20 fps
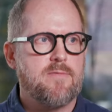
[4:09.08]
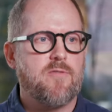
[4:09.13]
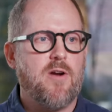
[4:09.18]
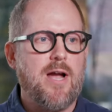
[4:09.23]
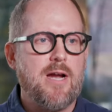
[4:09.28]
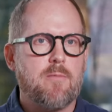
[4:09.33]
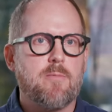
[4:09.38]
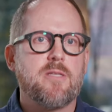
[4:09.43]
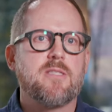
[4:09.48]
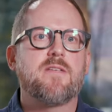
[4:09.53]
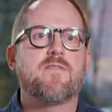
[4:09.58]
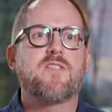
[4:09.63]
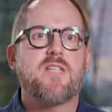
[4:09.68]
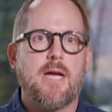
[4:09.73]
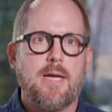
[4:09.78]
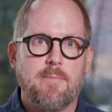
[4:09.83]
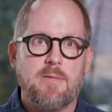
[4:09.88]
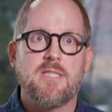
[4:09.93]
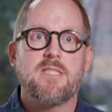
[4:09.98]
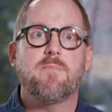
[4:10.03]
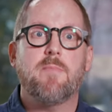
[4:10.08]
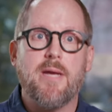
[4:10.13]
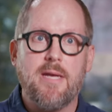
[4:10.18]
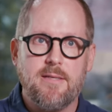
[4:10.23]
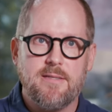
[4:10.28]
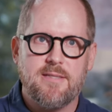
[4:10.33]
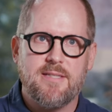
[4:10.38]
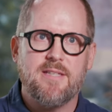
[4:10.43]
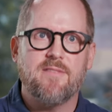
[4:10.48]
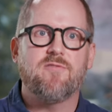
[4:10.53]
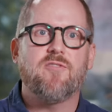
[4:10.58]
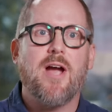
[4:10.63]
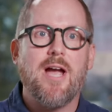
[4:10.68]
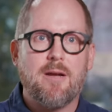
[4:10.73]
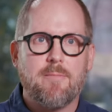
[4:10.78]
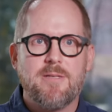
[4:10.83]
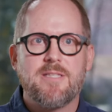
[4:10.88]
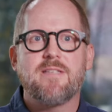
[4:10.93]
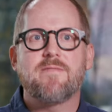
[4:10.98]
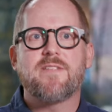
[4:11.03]
Fragments of Time and Space. And
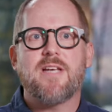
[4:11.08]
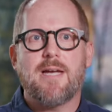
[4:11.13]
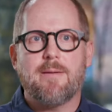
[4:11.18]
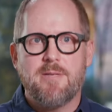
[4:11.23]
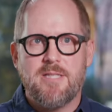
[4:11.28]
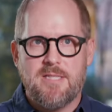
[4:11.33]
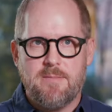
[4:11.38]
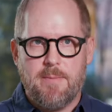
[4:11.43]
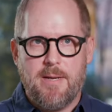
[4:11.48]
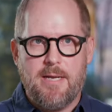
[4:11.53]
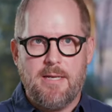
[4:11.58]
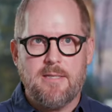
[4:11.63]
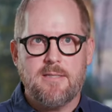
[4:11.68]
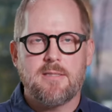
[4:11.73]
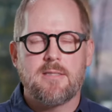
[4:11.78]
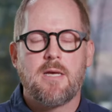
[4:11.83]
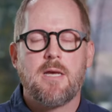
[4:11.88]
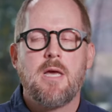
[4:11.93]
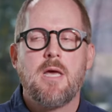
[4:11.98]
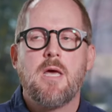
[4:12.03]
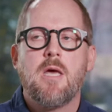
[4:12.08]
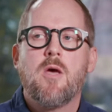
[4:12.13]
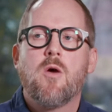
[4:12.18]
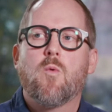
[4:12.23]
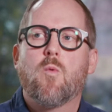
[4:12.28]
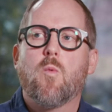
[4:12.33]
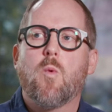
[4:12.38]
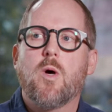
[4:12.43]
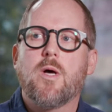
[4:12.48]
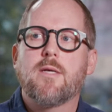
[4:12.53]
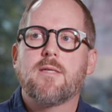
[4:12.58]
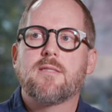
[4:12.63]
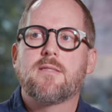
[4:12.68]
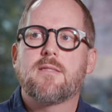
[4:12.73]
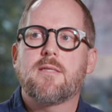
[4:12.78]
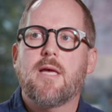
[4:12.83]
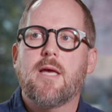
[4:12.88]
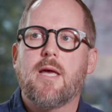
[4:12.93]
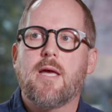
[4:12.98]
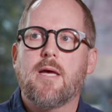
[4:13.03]
Fragments of Time and Space
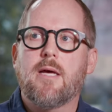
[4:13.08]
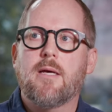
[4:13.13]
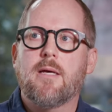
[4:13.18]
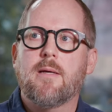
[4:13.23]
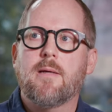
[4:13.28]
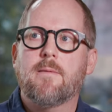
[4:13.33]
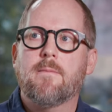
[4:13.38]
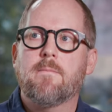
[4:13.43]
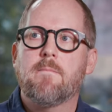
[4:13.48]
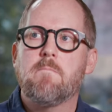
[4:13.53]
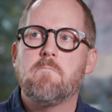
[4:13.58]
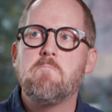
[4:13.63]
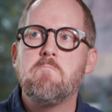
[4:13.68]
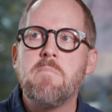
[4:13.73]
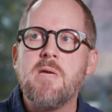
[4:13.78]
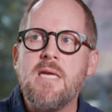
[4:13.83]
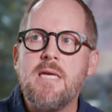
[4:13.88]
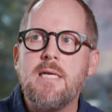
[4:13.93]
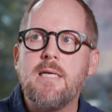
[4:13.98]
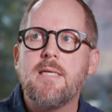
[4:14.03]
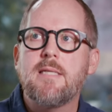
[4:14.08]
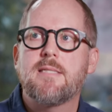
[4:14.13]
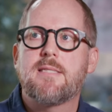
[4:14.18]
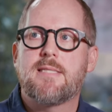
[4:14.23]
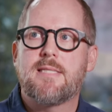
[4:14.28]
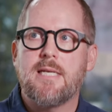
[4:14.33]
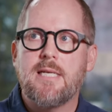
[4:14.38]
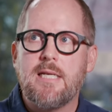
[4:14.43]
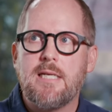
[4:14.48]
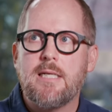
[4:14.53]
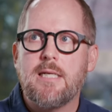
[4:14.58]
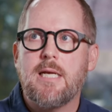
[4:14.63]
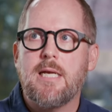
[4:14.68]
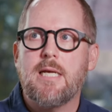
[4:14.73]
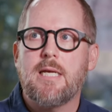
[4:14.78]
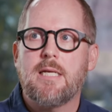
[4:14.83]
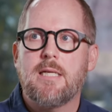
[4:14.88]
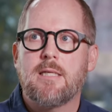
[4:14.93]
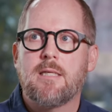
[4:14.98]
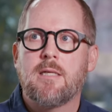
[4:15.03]
was uh, me sitting
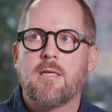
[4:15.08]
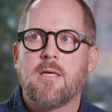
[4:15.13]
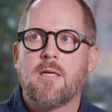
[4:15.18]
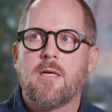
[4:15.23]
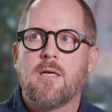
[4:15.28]
in